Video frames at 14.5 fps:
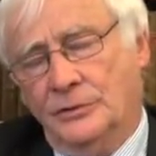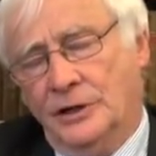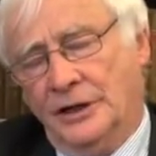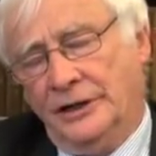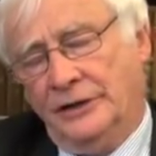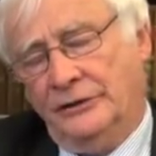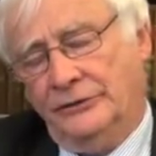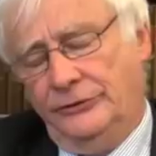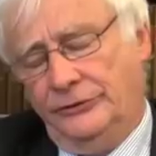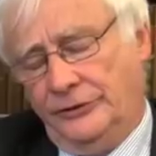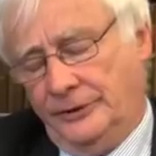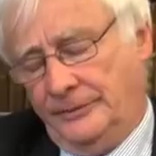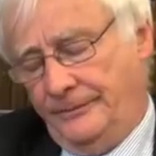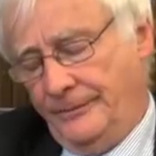way
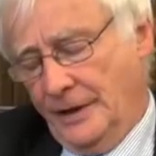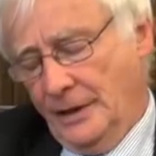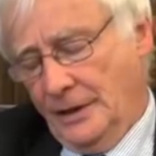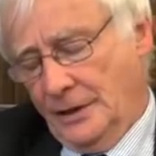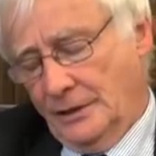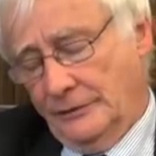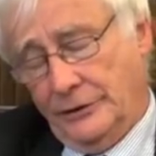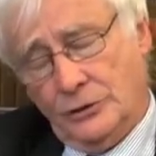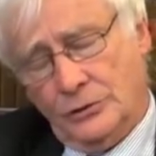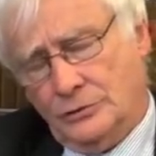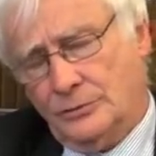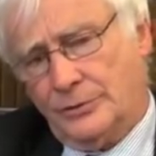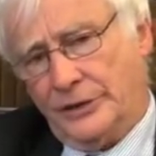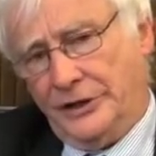of
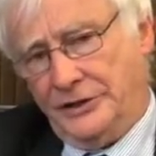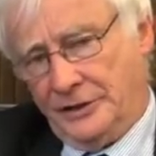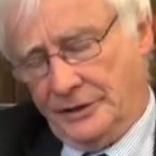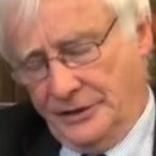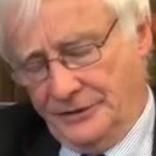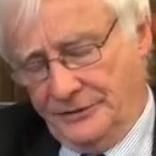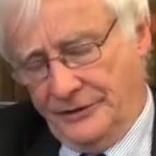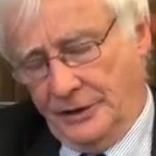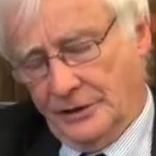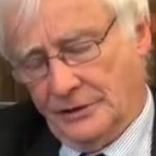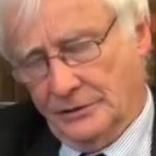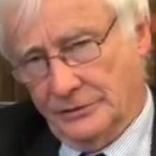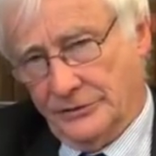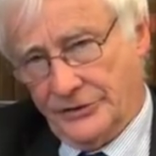incorporating these
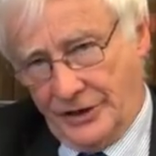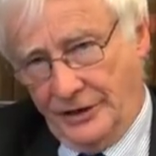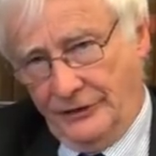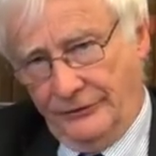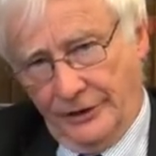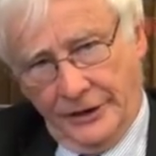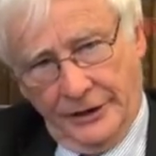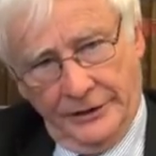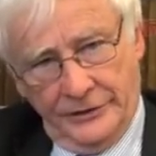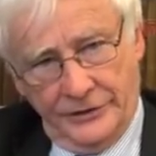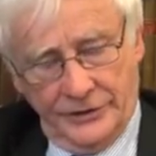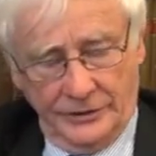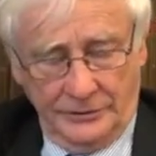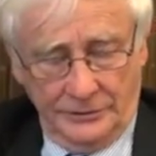vehicles safely
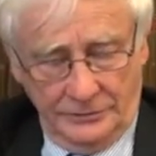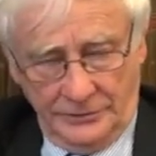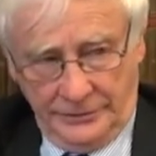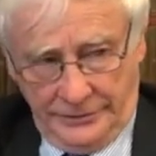into